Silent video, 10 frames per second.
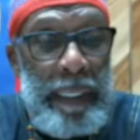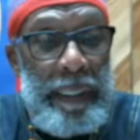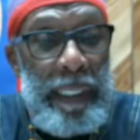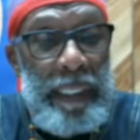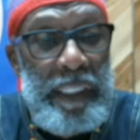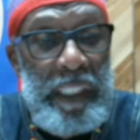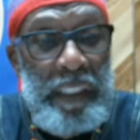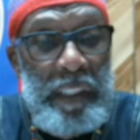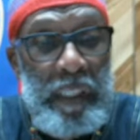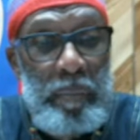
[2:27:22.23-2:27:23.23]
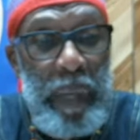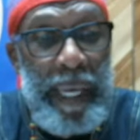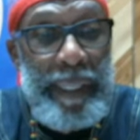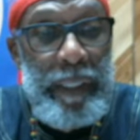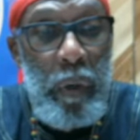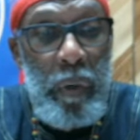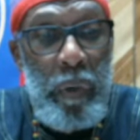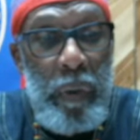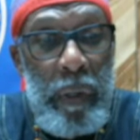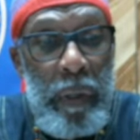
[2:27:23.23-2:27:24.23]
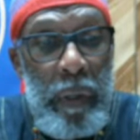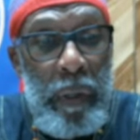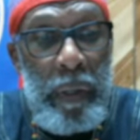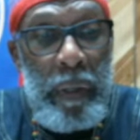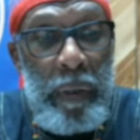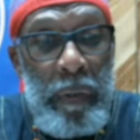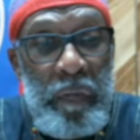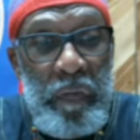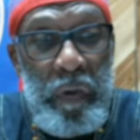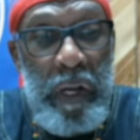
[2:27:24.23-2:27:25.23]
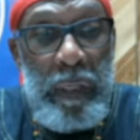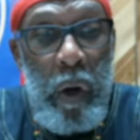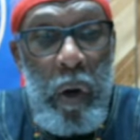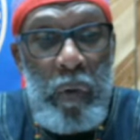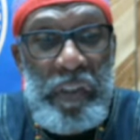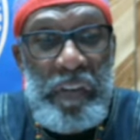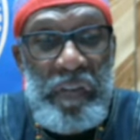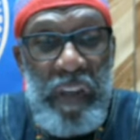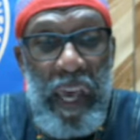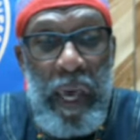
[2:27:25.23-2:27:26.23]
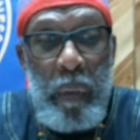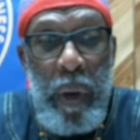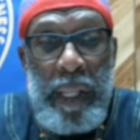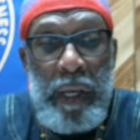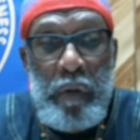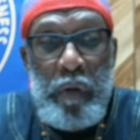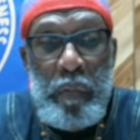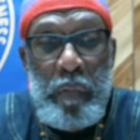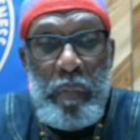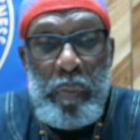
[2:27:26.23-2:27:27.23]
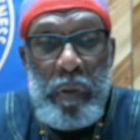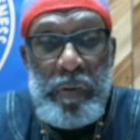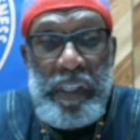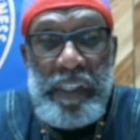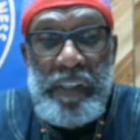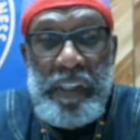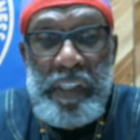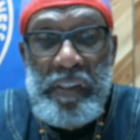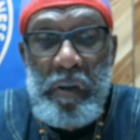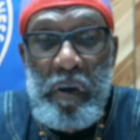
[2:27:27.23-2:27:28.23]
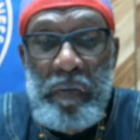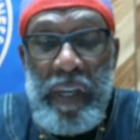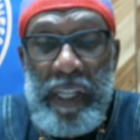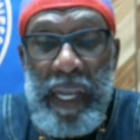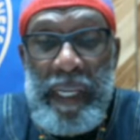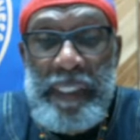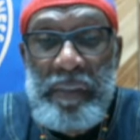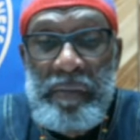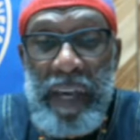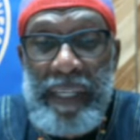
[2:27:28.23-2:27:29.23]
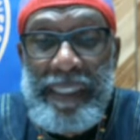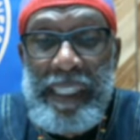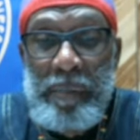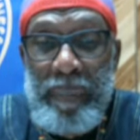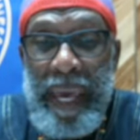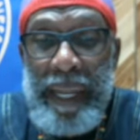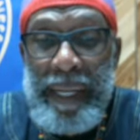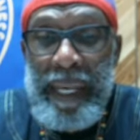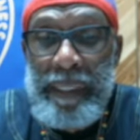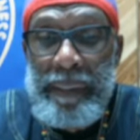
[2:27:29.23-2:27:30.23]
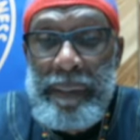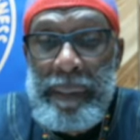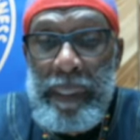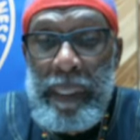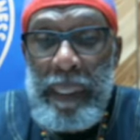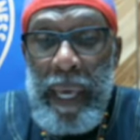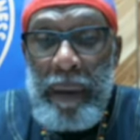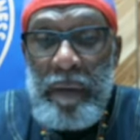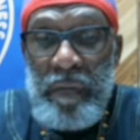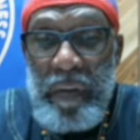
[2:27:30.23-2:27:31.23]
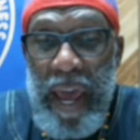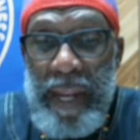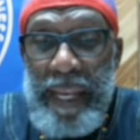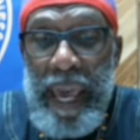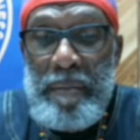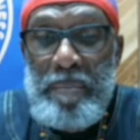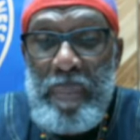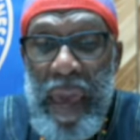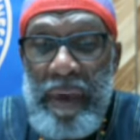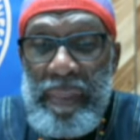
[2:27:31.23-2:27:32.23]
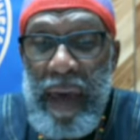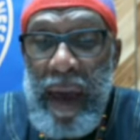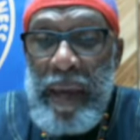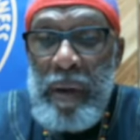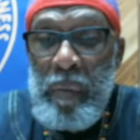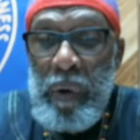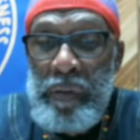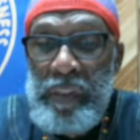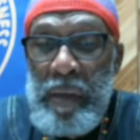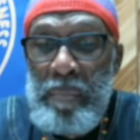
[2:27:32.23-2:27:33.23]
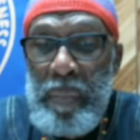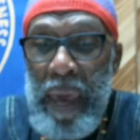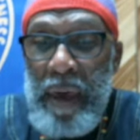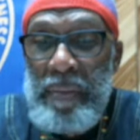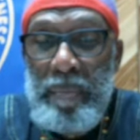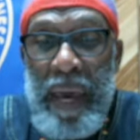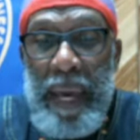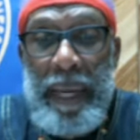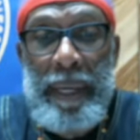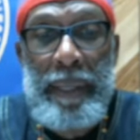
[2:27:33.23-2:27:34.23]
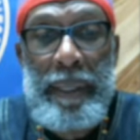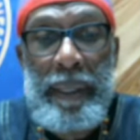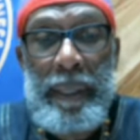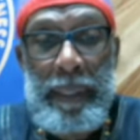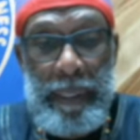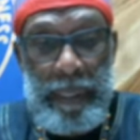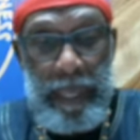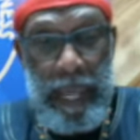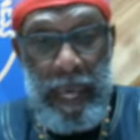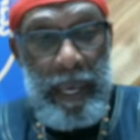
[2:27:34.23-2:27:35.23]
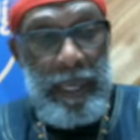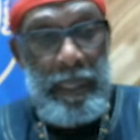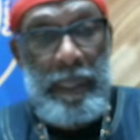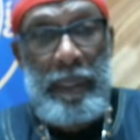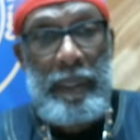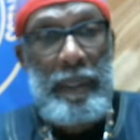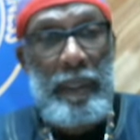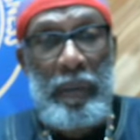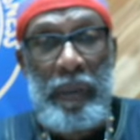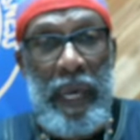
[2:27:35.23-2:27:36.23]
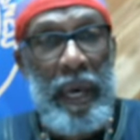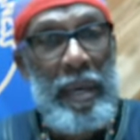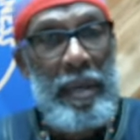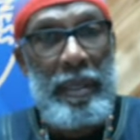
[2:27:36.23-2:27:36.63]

Said Justin Pato front holds a sign while a group protests against COVID-19 vaccine mandates Friday at Bath Ironworks in Bath, Maine. Now, okay?